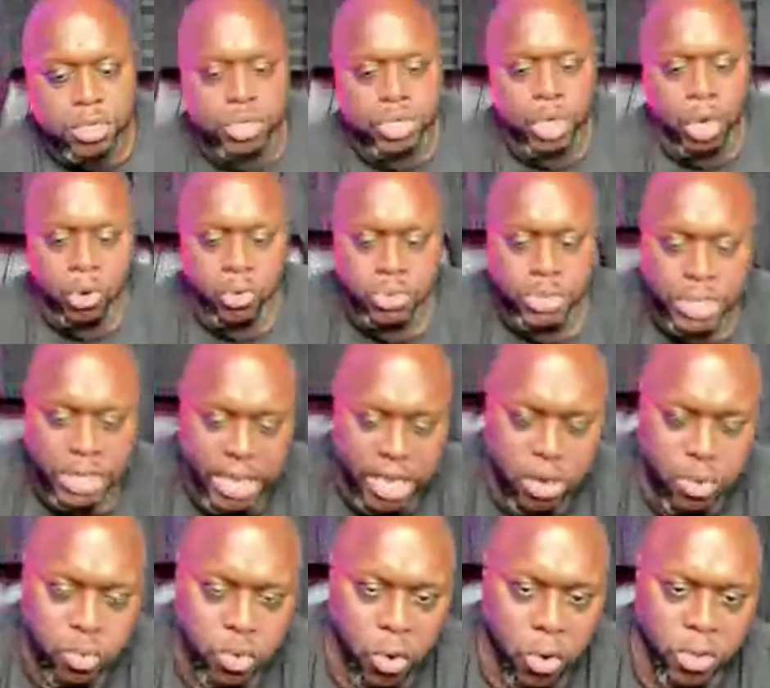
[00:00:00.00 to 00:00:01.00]
Don't
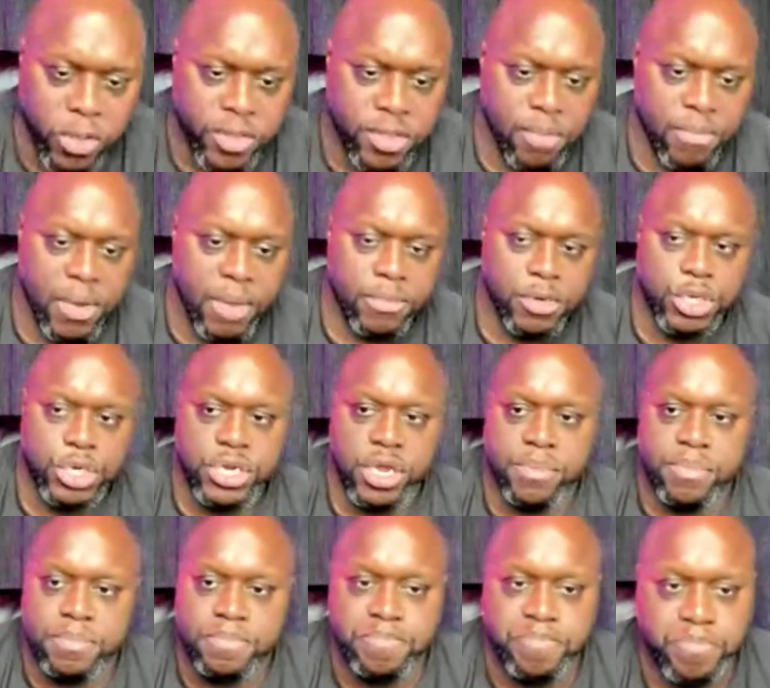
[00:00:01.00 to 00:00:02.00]
enroll in the
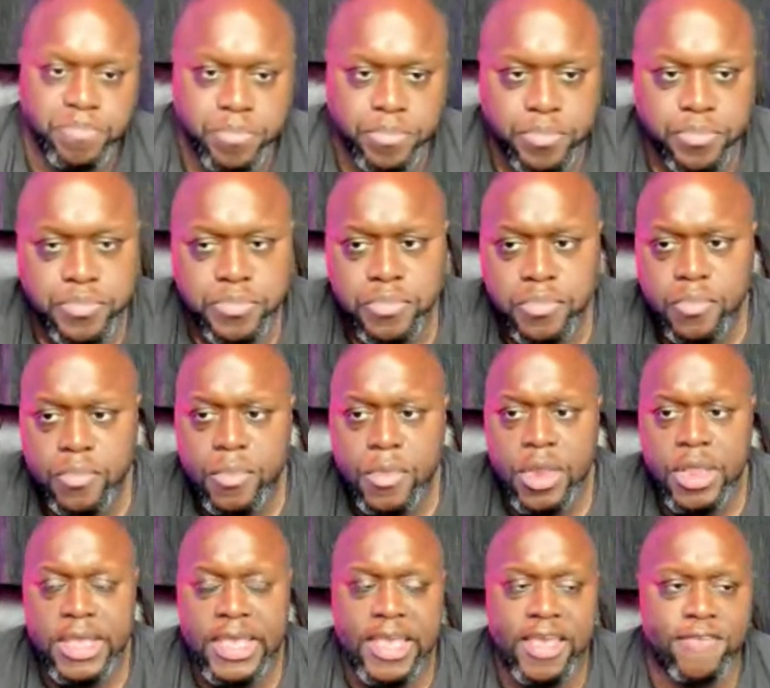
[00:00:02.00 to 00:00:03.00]
membership
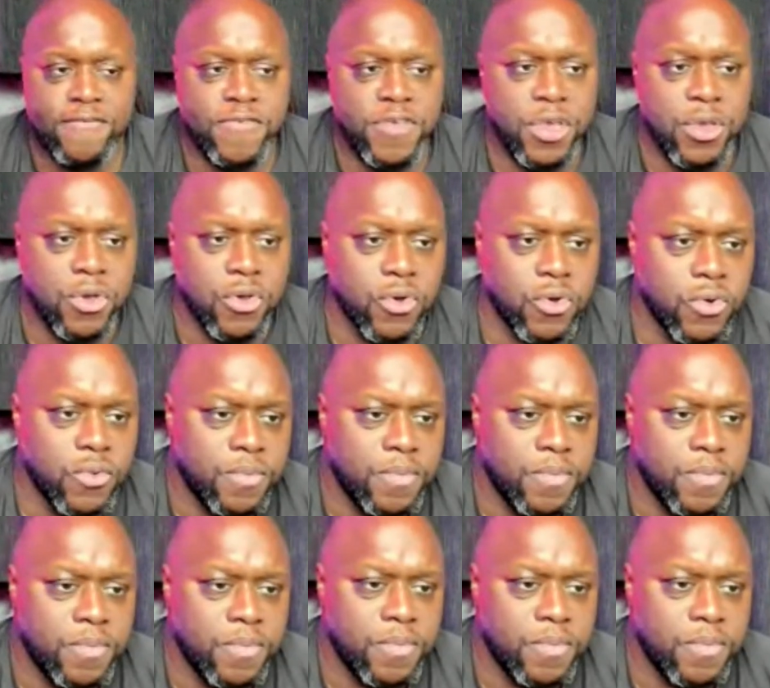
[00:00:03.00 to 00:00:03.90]
if you